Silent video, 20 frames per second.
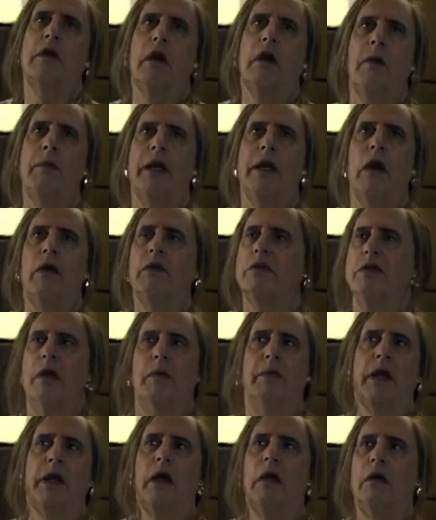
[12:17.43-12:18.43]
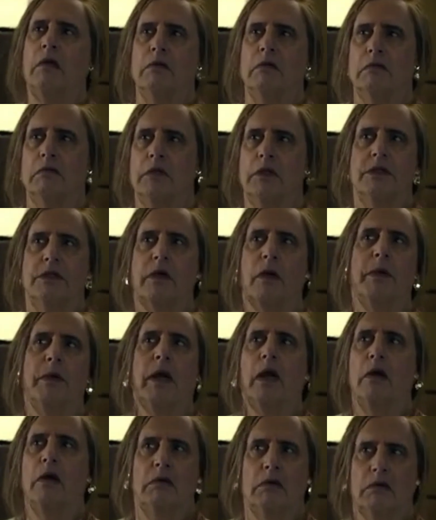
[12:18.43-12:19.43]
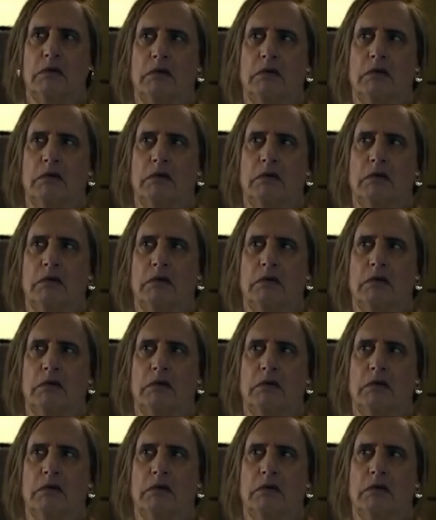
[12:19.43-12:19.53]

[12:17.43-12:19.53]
Coming out is coming out. Is coming out.